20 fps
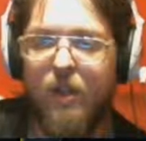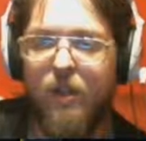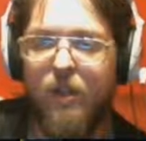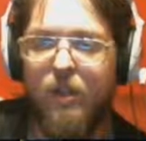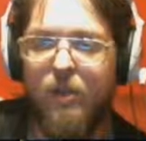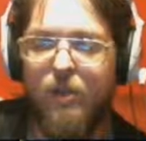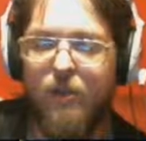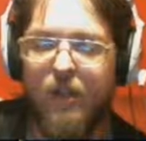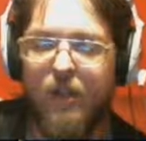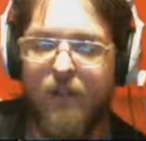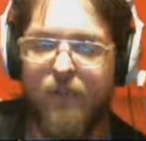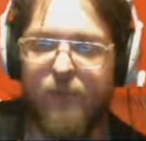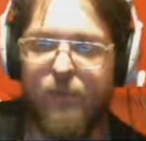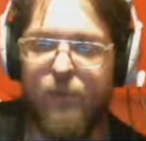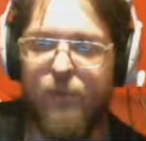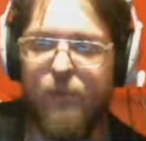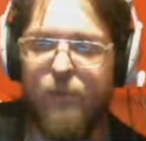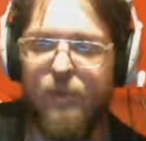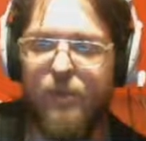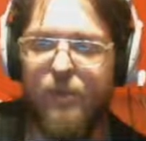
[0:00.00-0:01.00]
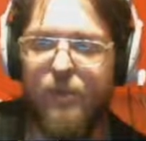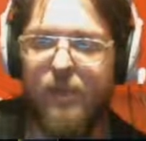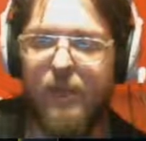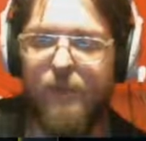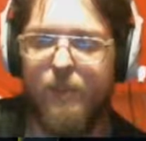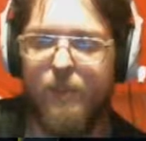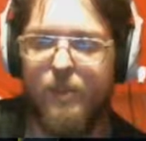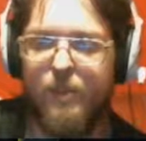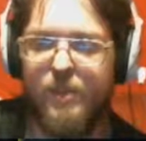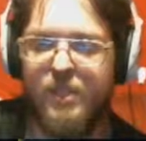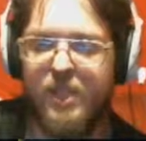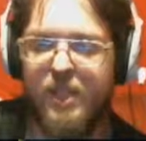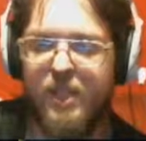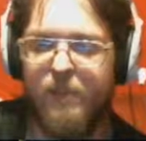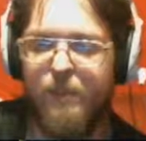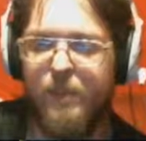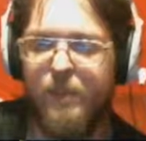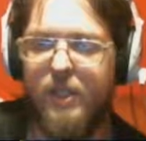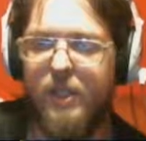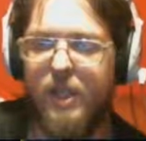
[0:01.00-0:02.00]
Graphical, the Grablet
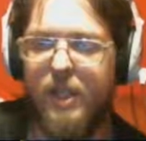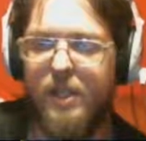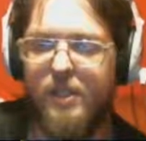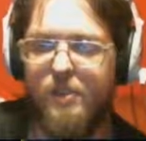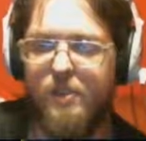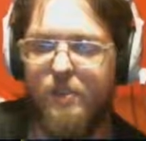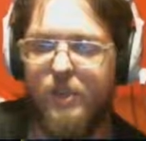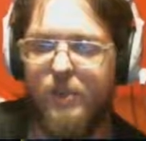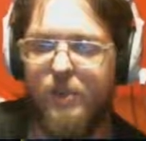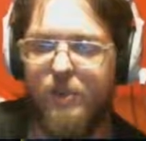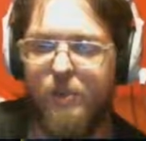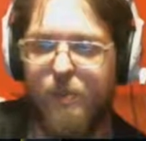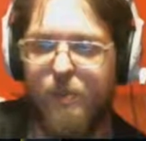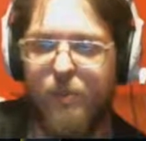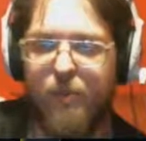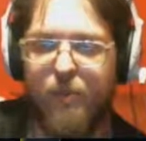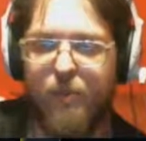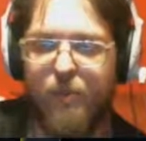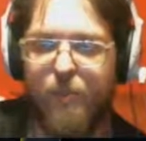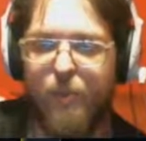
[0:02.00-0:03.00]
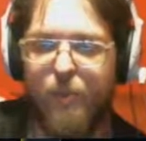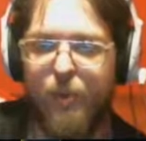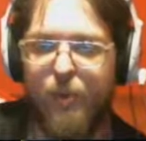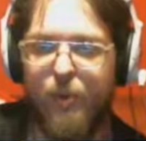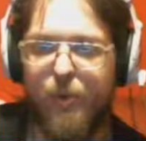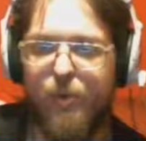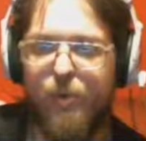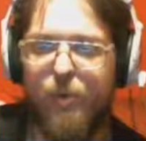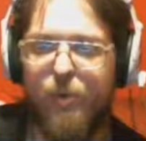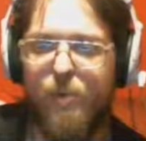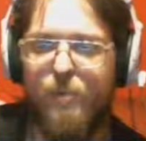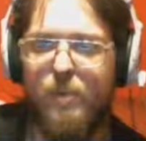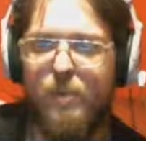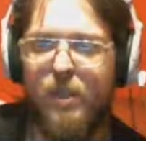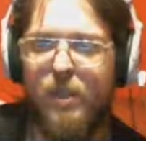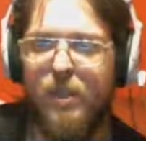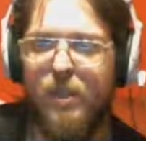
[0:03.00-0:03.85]
Sandpit has been removed from Burthorpe.